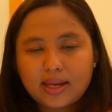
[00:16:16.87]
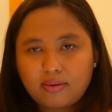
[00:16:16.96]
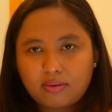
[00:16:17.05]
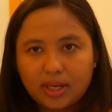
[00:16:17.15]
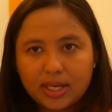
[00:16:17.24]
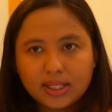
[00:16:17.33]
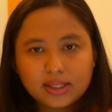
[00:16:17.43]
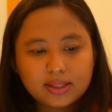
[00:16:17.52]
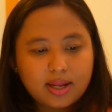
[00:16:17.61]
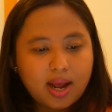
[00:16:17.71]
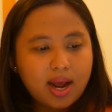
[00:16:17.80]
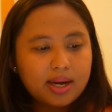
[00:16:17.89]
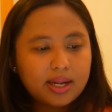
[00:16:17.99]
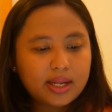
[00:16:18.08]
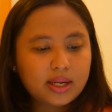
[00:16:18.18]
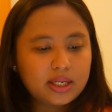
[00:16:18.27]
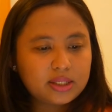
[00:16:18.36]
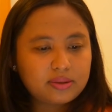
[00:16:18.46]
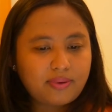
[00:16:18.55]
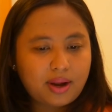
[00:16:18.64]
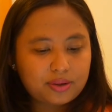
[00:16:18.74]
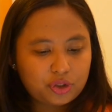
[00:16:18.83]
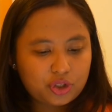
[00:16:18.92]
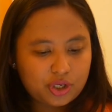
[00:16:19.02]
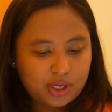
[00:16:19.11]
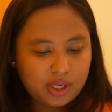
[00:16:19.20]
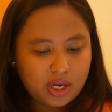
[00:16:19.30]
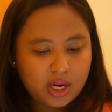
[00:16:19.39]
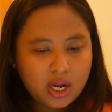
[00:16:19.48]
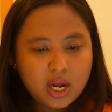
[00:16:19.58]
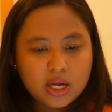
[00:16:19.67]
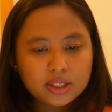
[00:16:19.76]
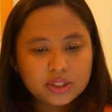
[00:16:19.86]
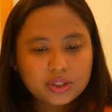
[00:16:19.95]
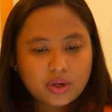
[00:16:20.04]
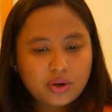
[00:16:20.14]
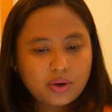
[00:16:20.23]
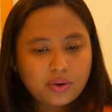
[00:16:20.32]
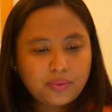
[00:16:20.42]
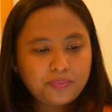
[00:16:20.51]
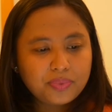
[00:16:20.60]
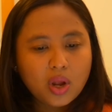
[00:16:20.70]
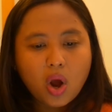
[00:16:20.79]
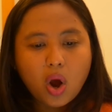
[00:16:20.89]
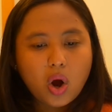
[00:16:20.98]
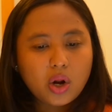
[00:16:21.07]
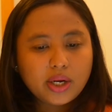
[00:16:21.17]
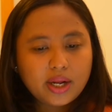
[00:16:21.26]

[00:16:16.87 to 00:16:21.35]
Inggris, yeah, the English version. So all the